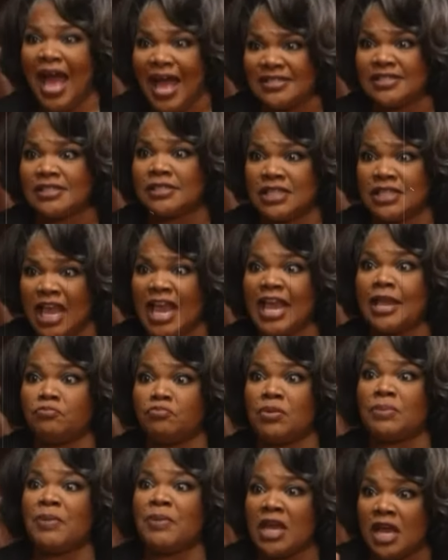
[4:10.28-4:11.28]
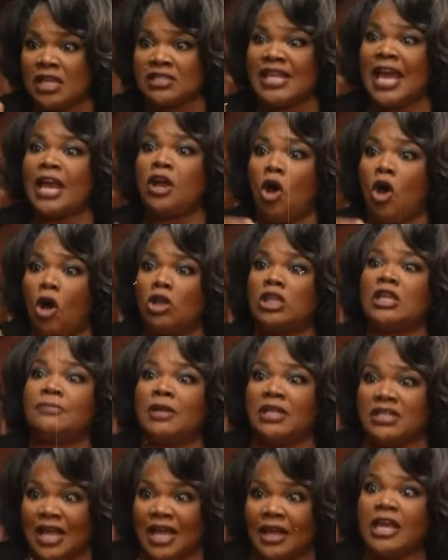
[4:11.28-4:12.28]
Yes, because they called
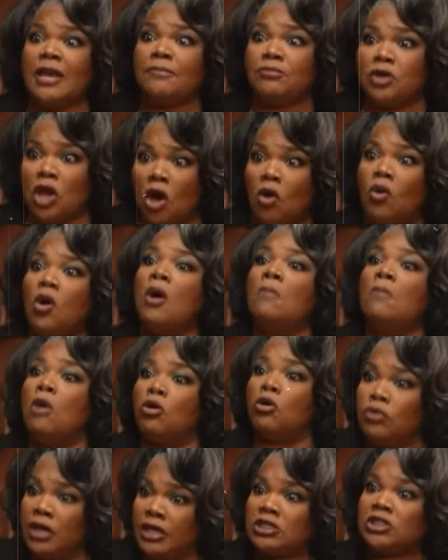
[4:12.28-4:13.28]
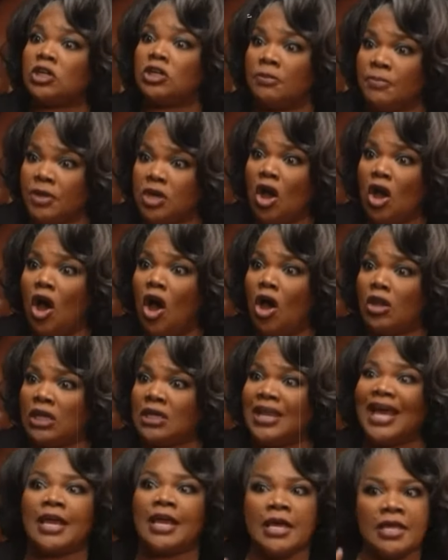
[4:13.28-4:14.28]
him to let him know Monique's going to be
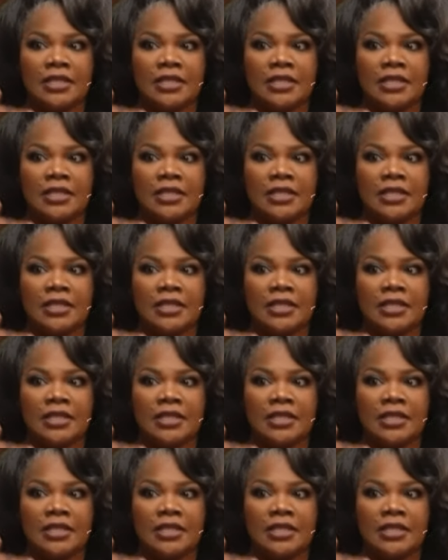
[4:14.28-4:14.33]
calling.